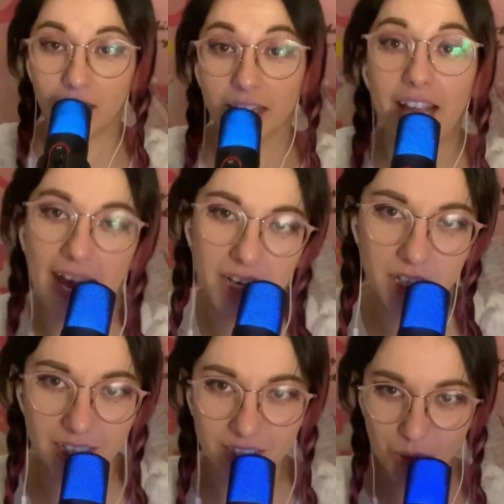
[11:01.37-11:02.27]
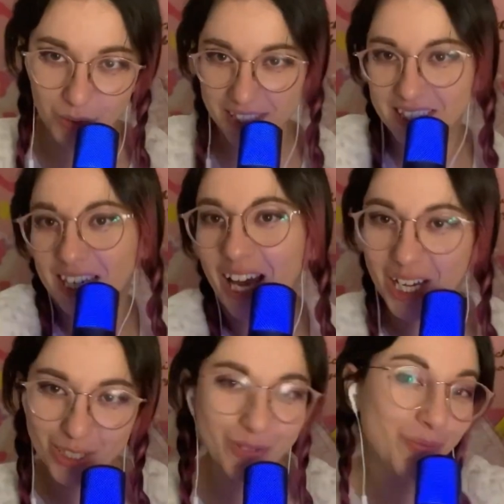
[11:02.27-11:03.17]
like, and again, it's all this
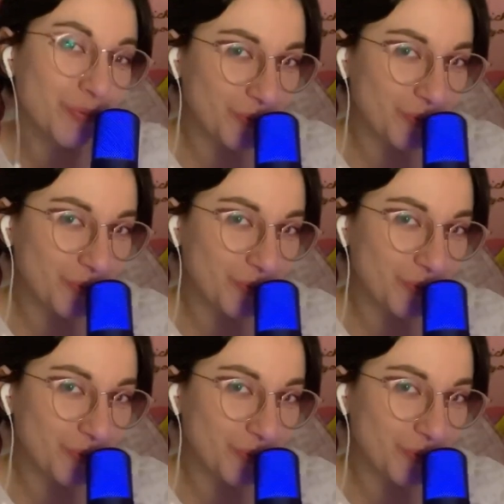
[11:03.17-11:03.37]
like,